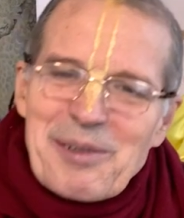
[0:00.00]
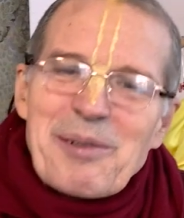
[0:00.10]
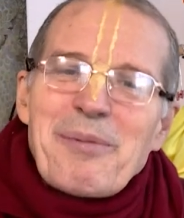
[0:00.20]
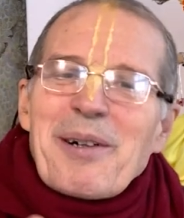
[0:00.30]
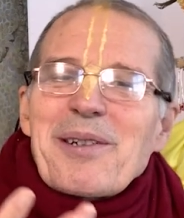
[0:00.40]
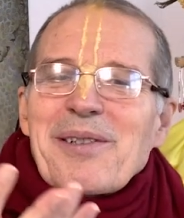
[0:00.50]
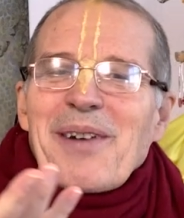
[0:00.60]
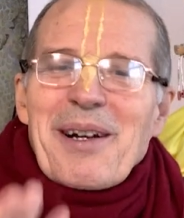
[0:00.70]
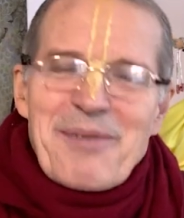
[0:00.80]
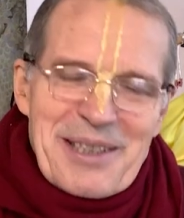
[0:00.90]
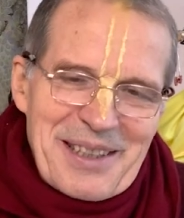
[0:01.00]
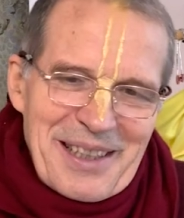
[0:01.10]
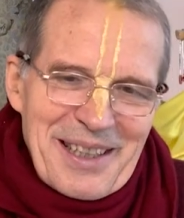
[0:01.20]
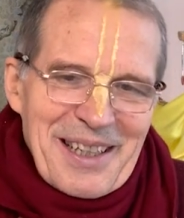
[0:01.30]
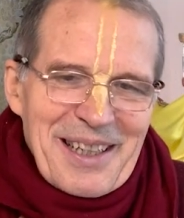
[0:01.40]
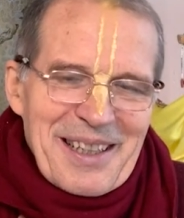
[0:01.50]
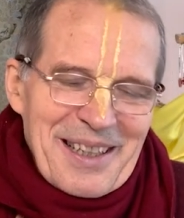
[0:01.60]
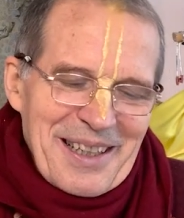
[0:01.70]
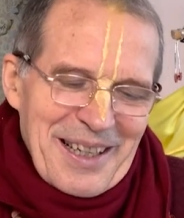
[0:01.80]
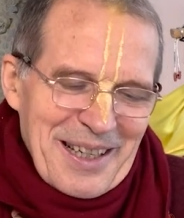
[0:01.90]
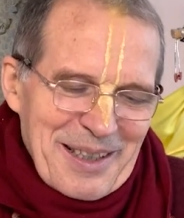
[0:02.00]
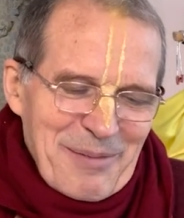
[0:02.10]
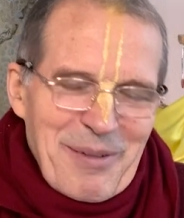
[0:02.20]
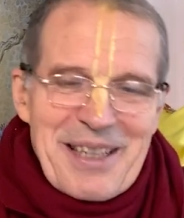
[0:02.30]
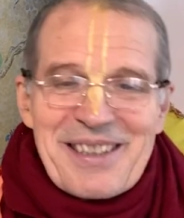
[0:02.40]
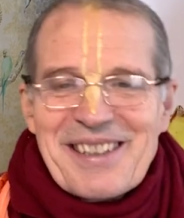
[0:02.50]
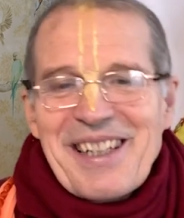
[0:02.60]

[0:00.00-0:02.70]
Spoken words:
Rupa Goswami expresses.